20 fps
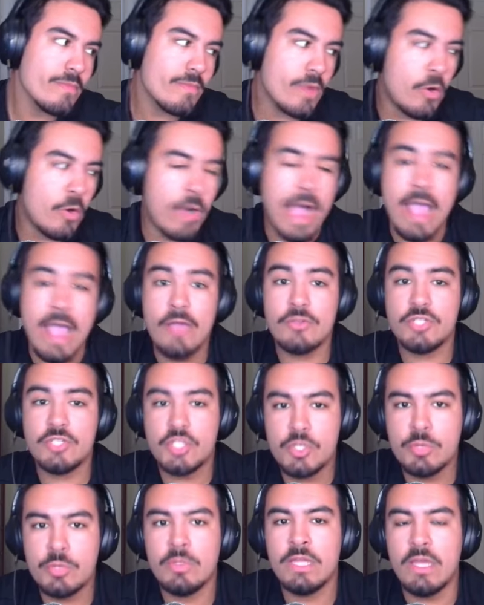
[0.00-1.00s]
Ohio is
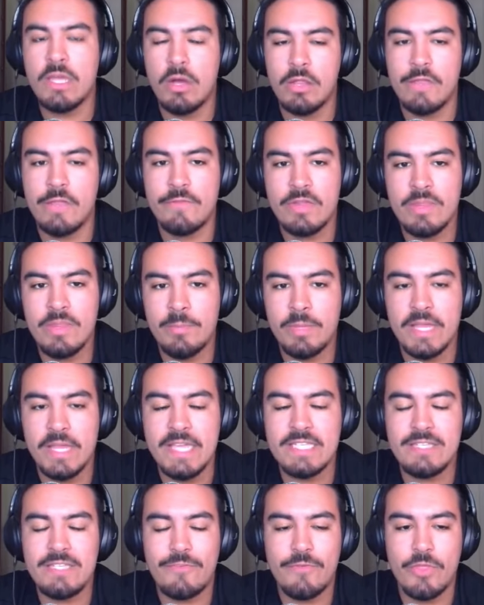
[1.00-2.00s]
truly all over the
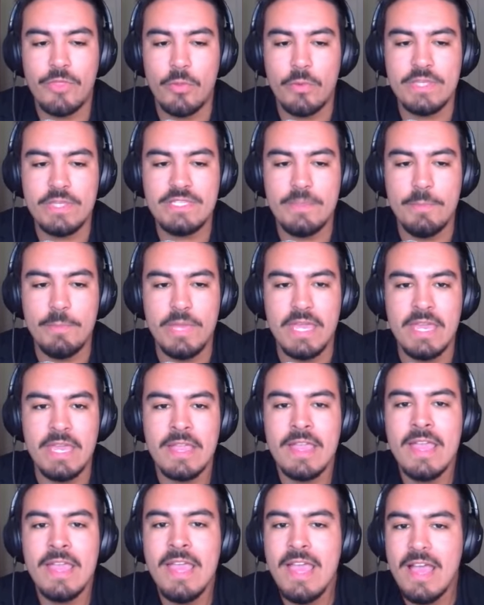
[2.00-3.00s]
place, for the reason
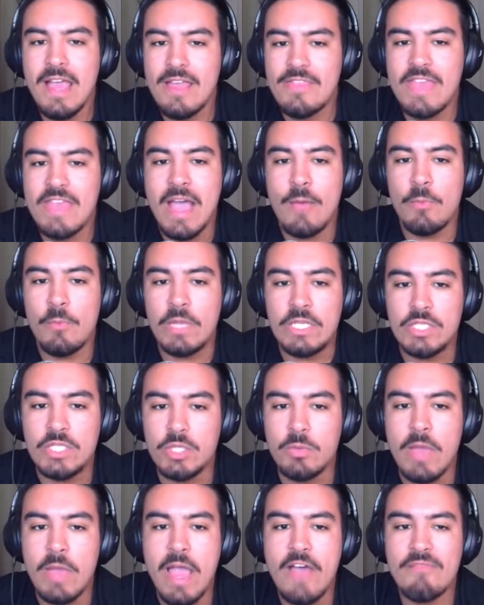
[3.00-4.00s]
being that we
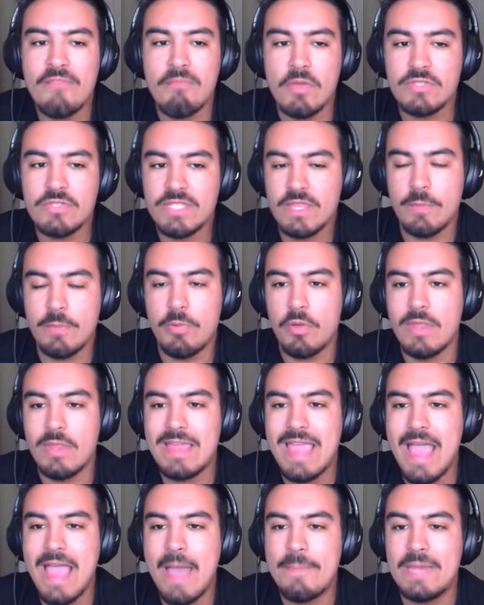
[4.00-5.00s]
do have most of the
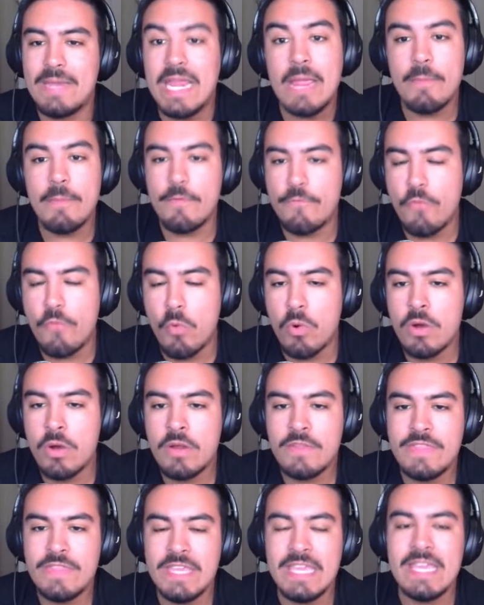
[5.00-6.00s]
polling happening
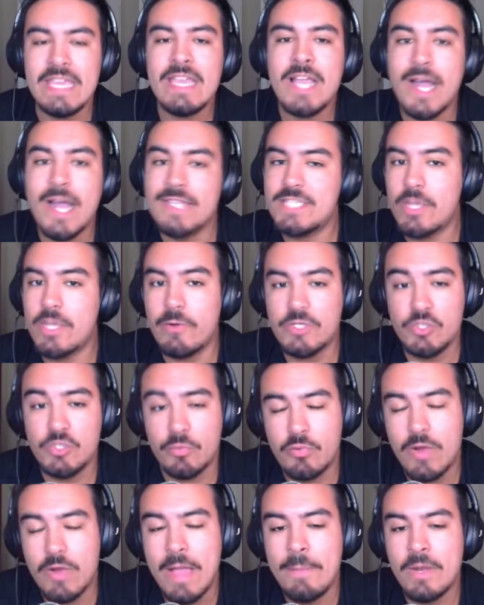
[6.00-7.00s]
before the consequential
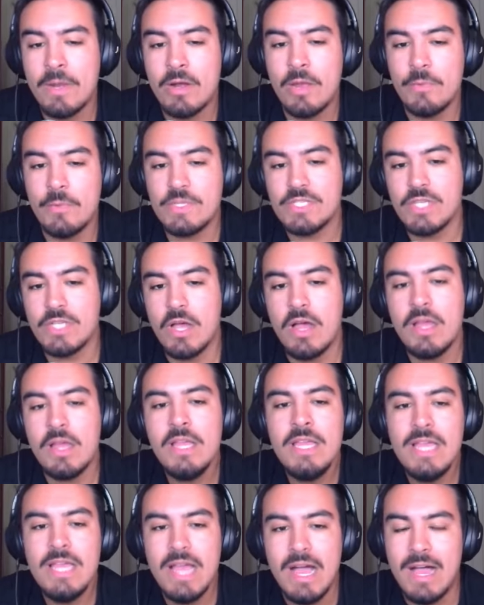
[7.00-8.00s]
primary we saw
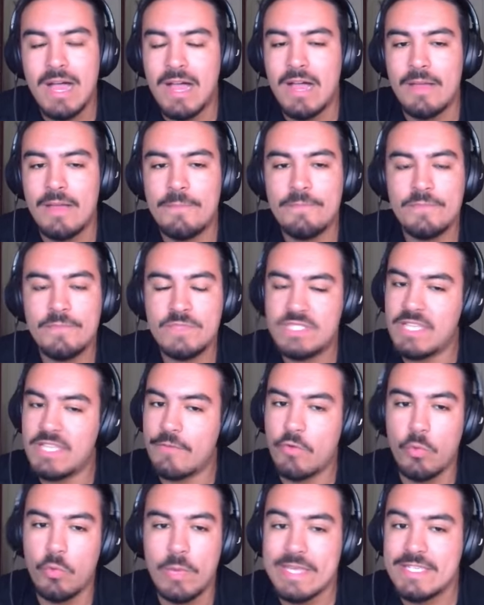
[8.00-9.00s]

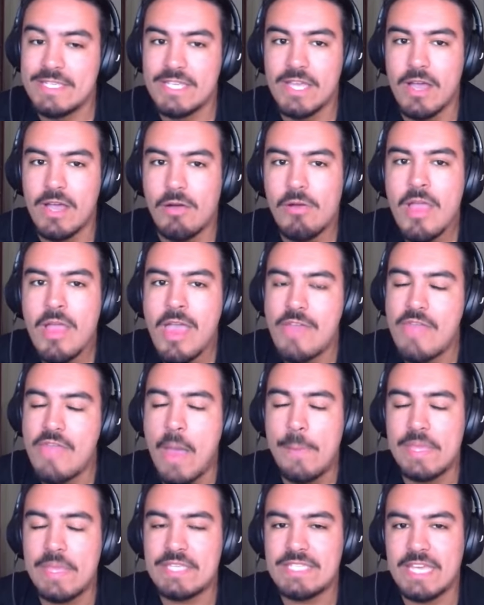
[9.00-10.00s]
several weeks ago.
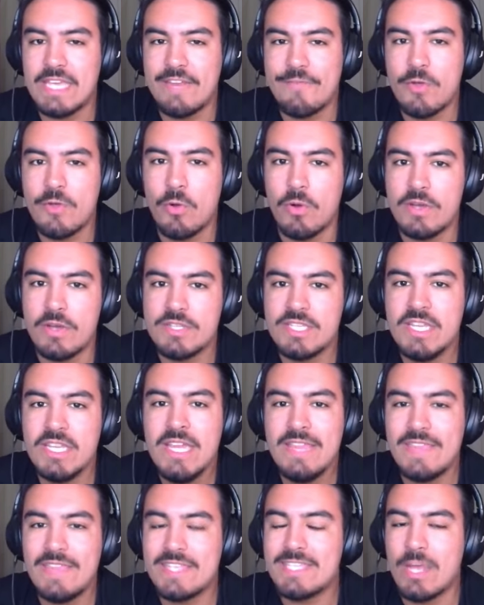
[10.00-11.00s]
That being said, of course,
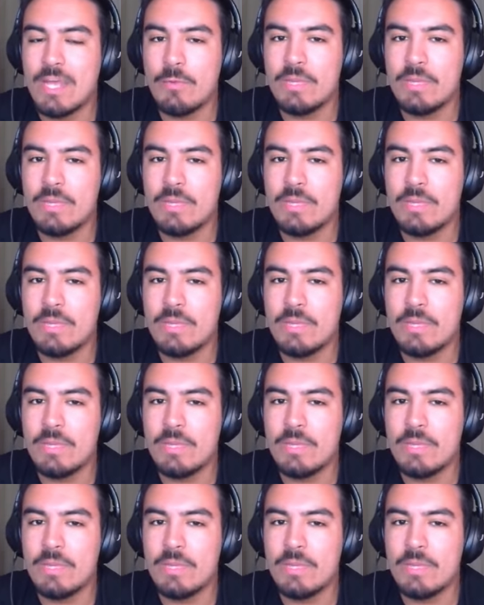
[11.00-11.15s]
that's not